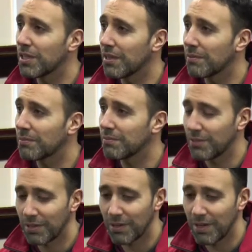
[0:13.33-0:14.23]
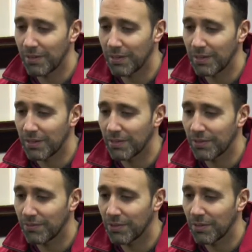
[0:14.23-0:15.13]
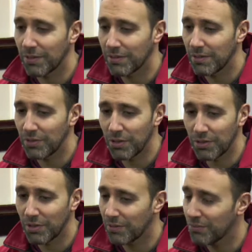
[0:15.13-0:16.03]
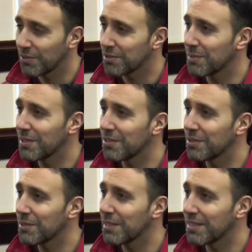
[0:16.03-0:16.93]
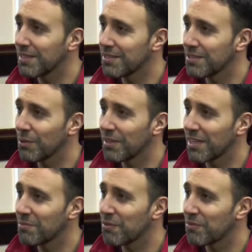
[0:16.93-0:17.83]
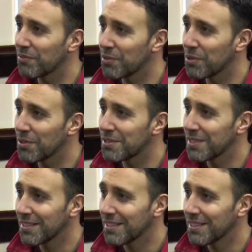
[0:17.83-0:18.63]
you know, I think if you're looking for something to do with your kids and you want to get them off the phones